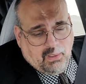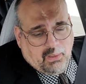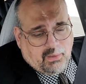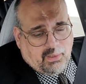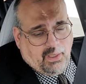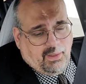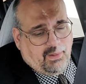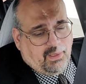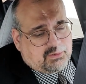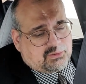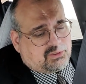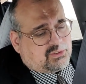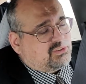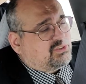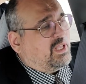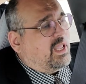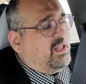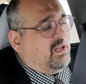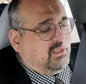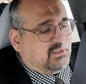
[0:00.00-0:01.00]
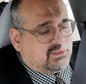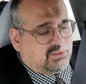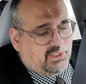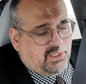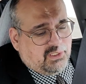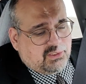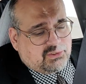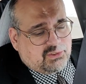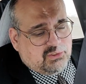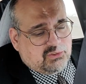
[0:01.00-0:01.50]
Okay, that's a stateless
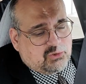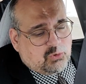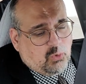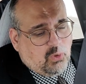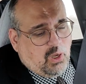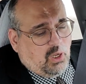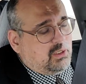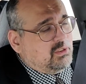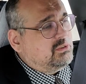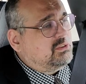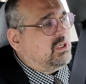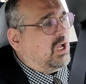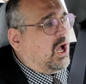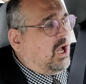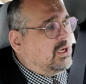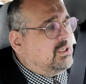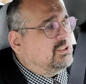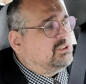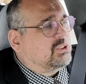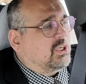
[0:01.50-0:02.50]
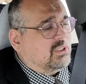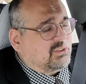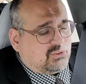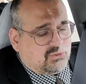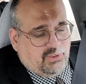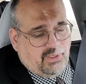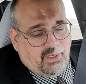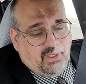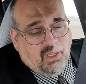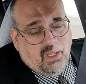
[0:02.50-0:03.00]
citizens who are un
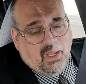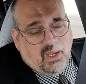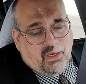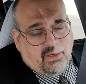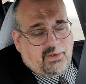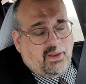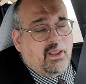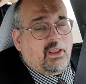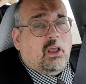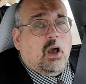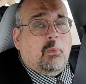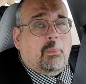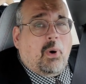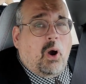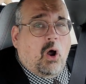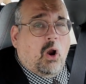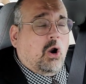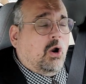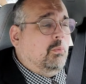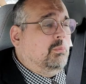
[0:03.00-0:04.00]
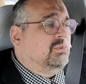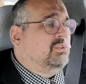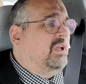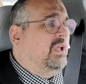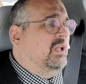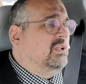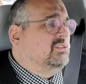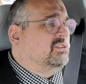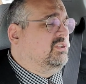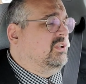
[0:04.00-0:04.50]
unjustly take up arms
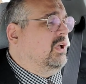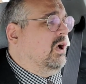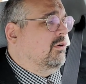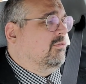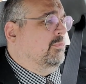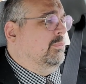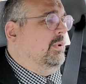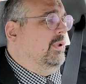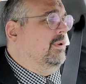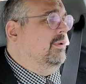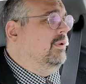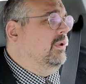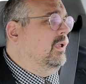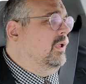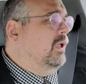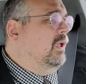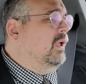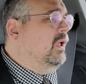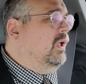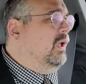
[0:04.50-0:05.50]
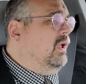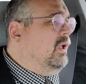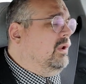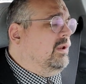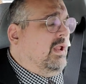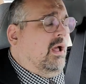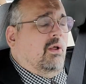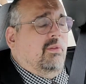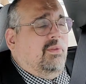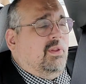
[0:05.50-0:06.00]
against the government.
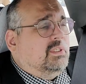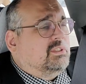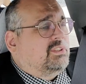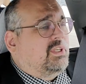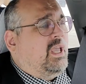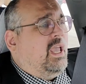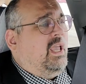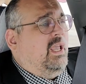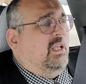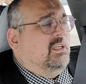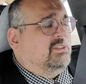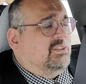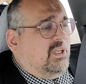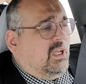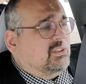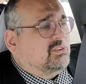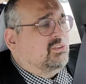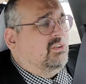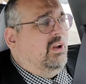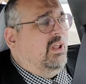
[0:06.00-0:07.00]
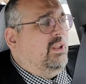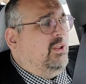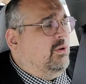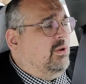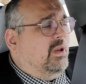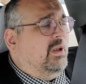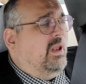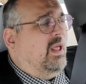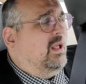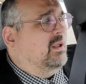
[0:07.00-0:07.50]
Now, in this case, yesterday, you
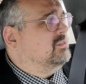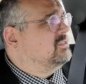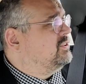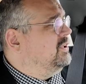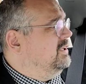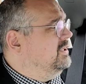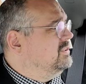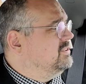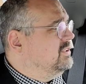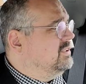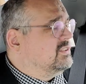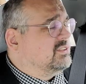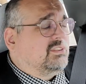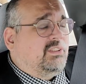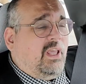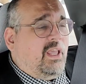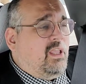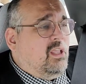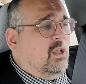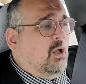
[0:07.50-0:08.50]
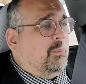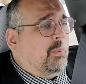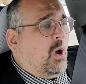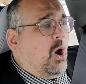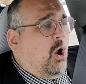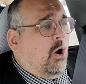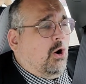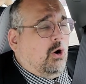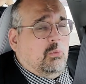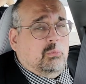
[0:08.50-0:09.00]
didn't have citizens taking up
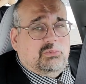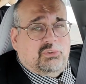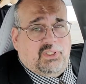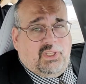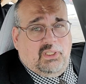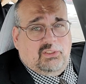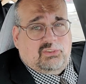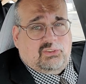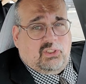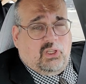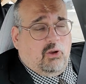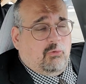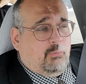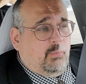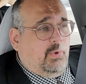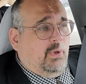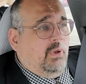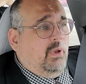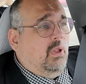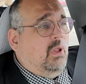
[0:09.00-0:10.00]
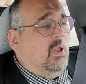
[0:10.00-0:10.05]
arms against the government.